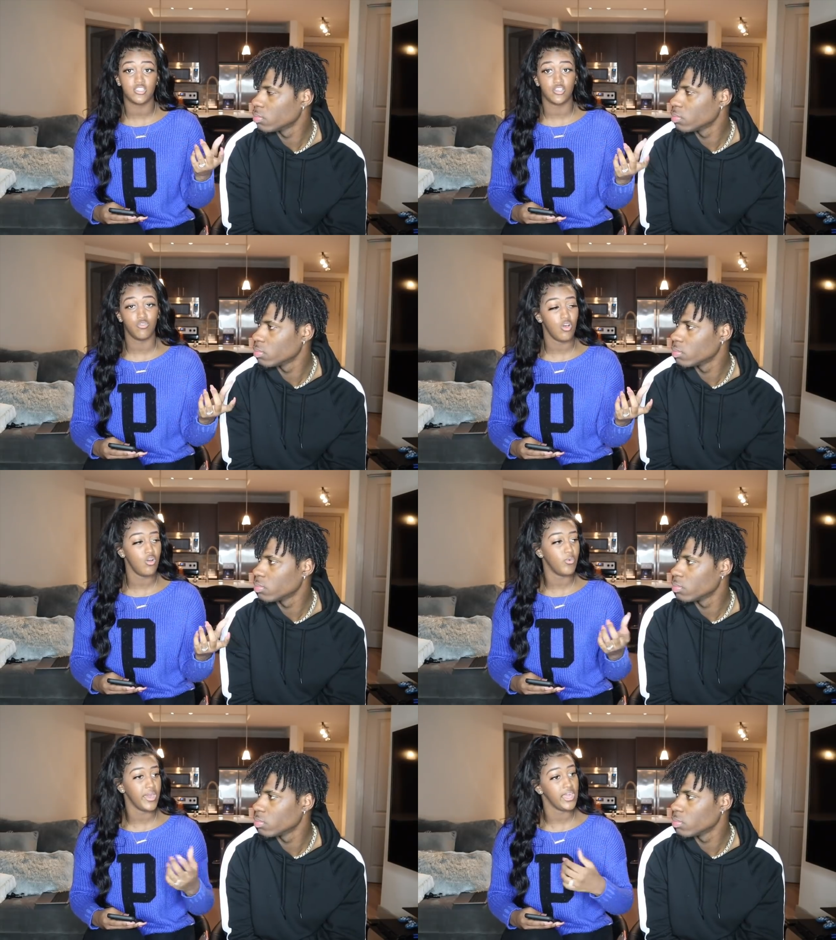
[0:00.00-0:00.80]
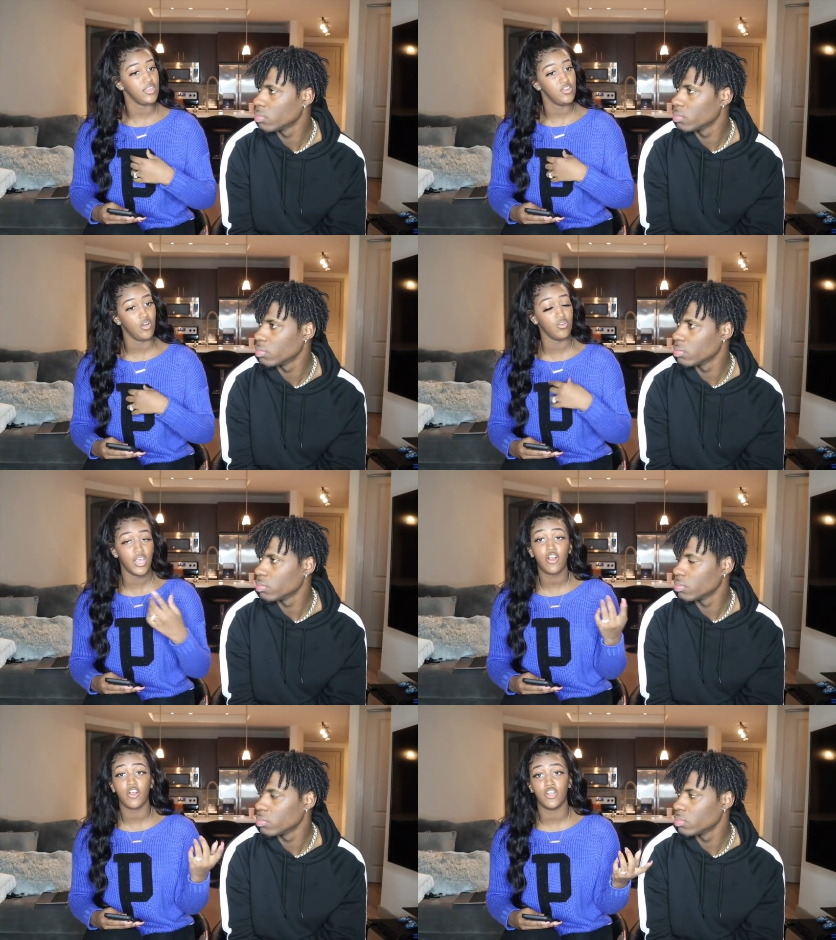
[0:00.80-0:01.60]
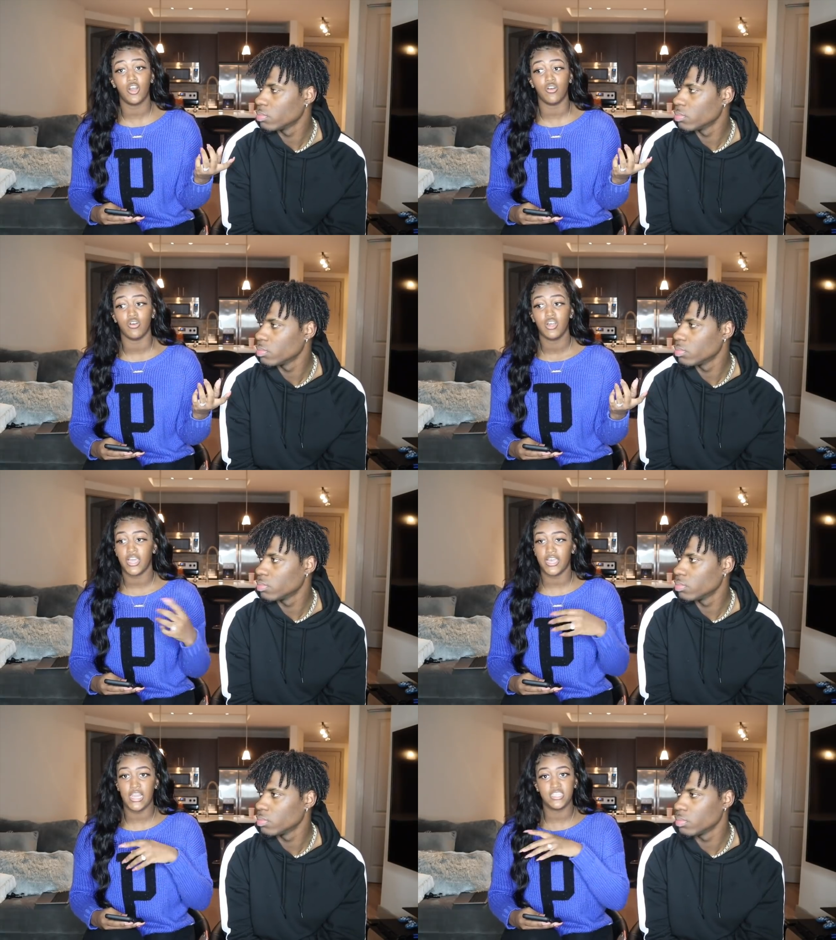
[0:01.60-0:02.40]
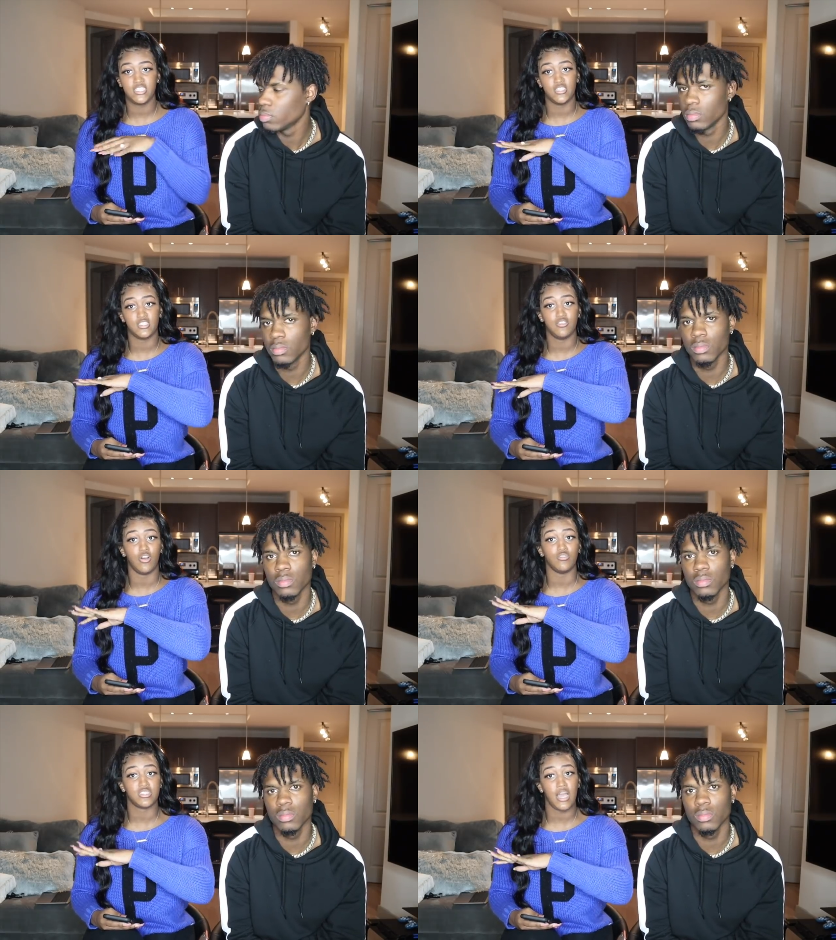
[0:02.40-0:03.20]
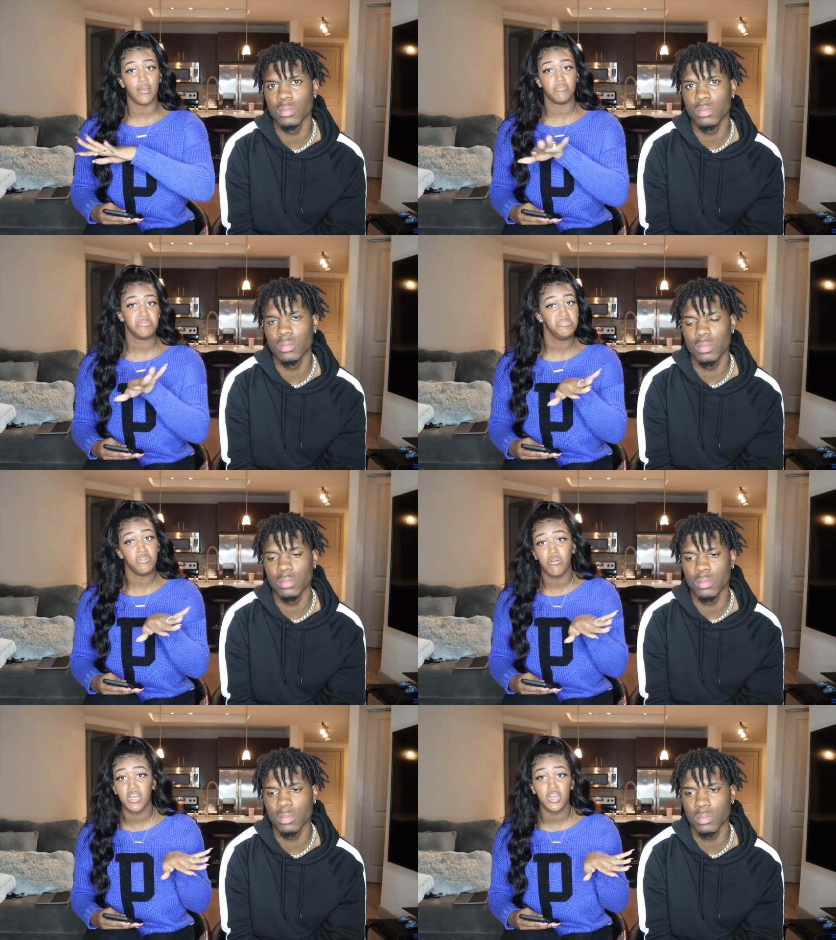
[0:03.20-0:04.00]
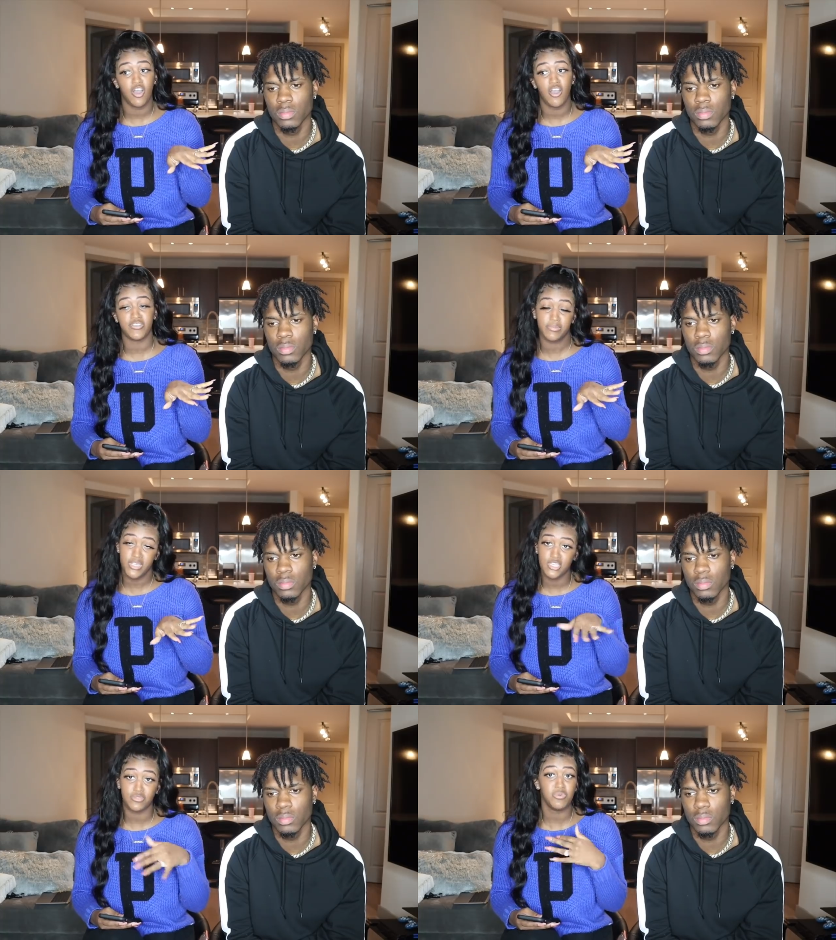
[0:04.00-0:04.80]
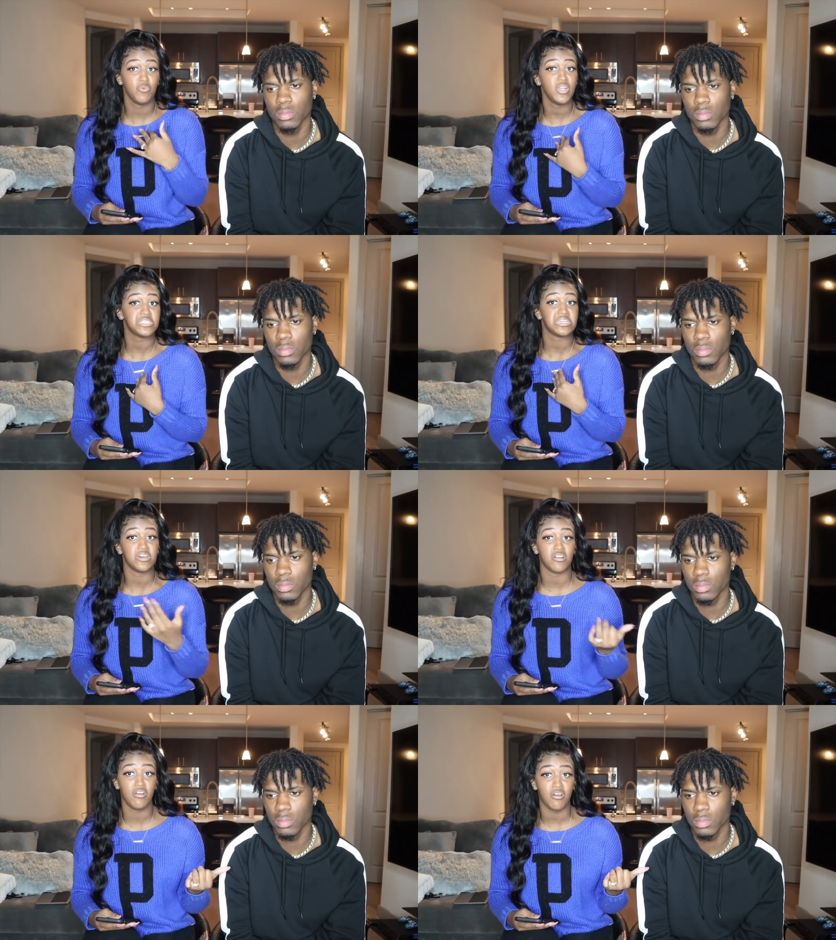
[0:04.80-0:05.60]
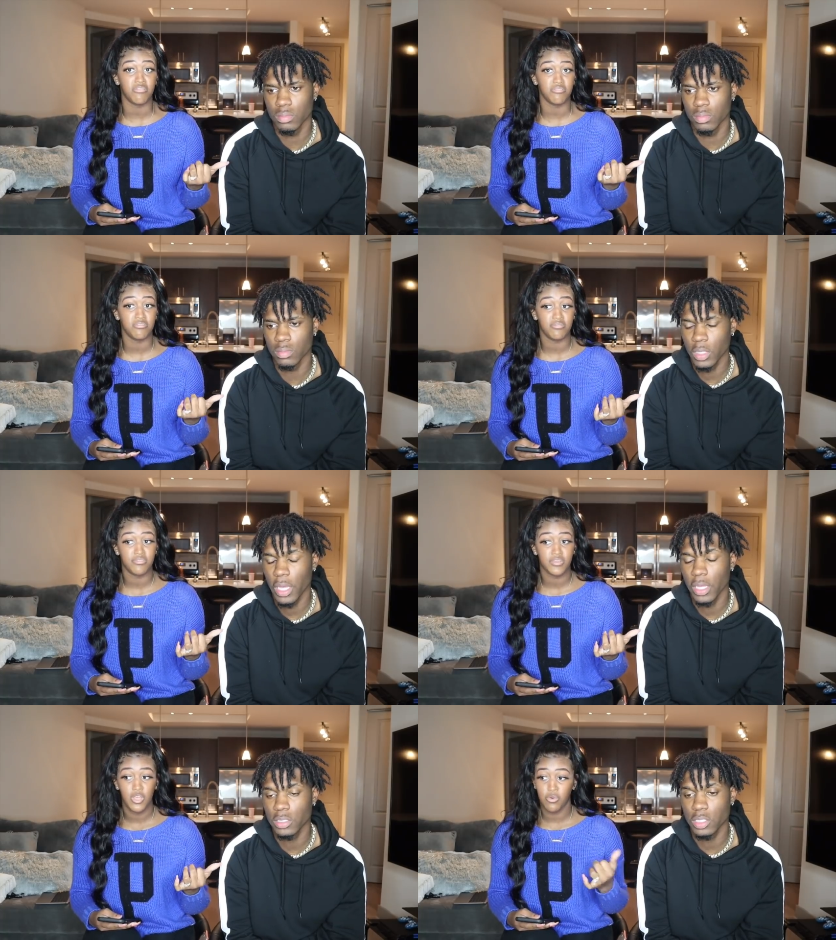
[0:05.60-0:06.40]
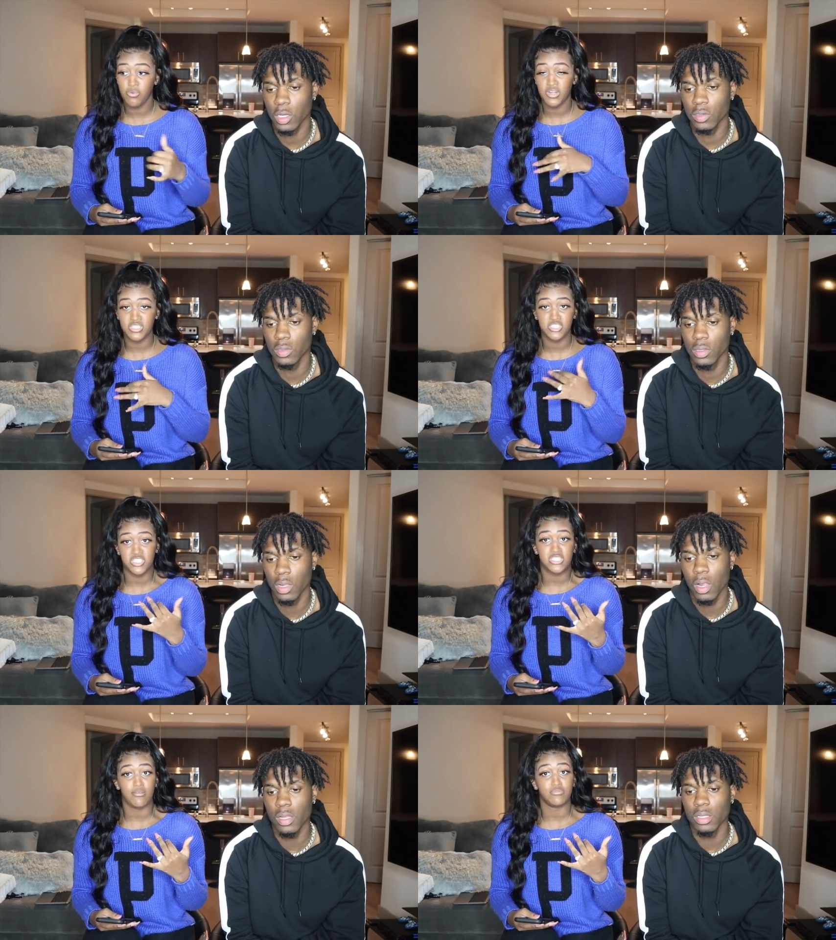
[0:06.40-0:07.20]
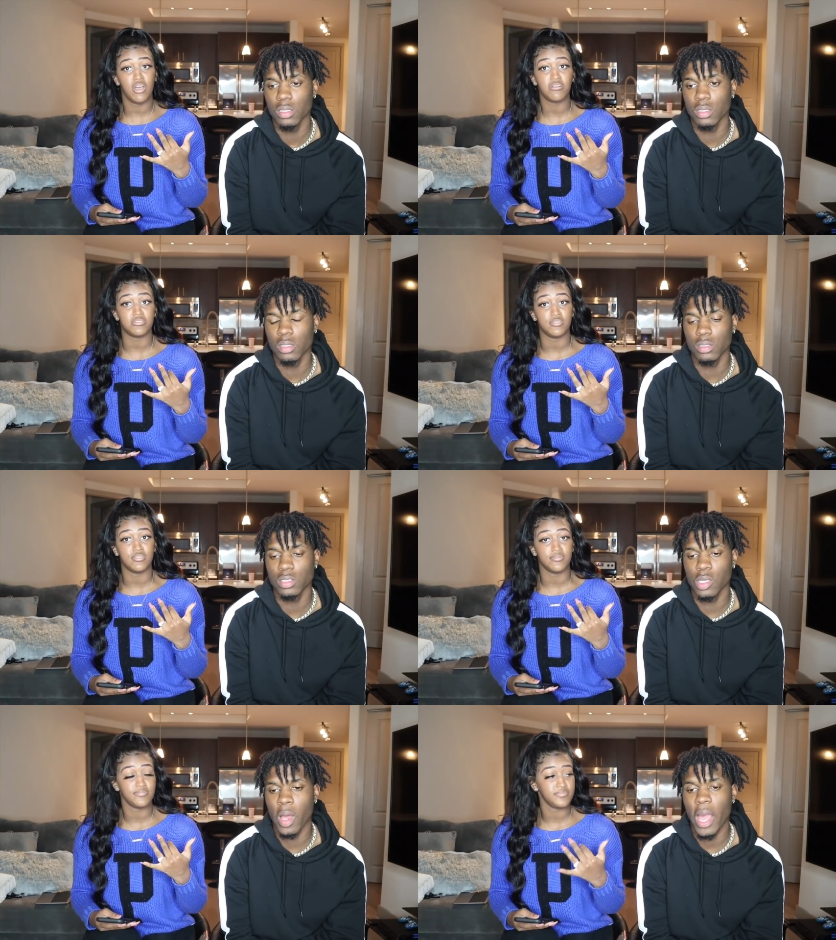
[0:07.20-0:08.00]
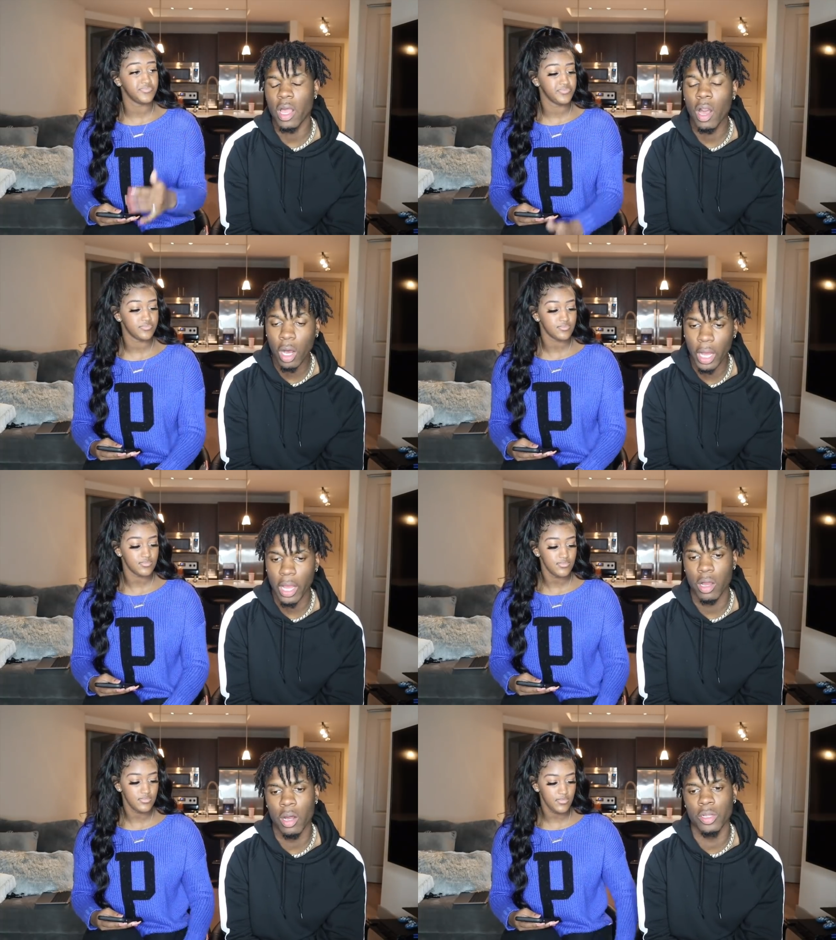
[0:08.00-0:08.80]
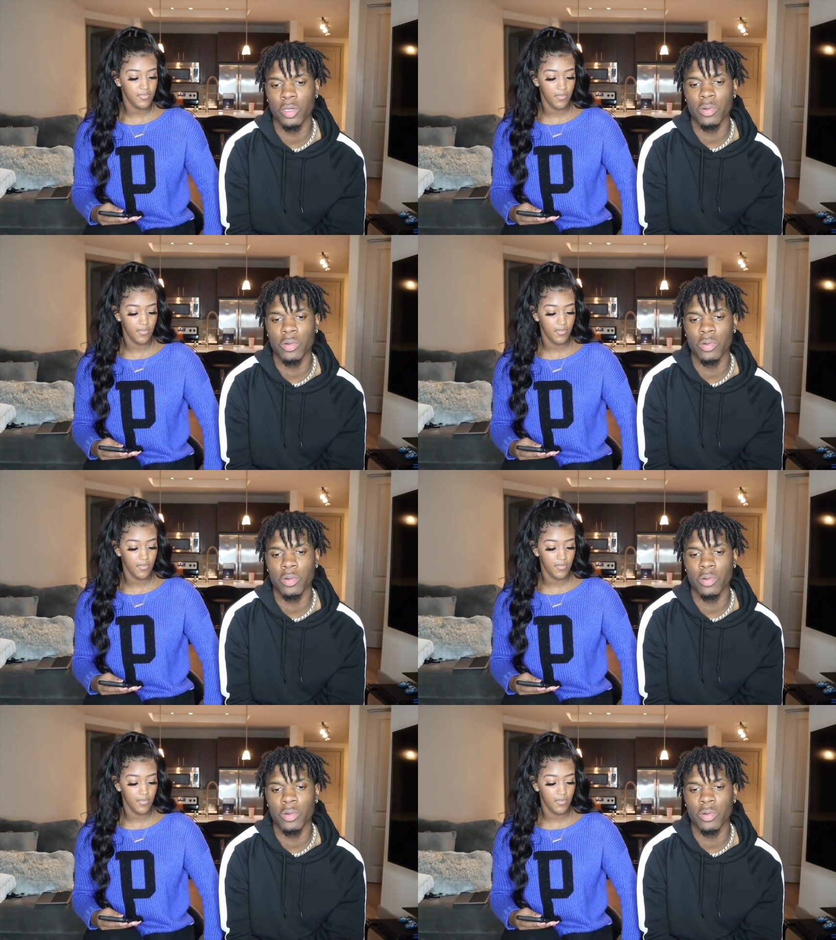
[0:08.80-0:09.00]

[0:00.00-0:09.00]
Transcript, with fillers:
Speaker 1: this the grown way and, you know, let her know. And I just, you know, stop, you know, cut her off completely because we wanted to cut her off.
Speaker 2: Yeah, so we wanted to just
Speaker 1: stop talking to her. So
Speaker 2: I call, I called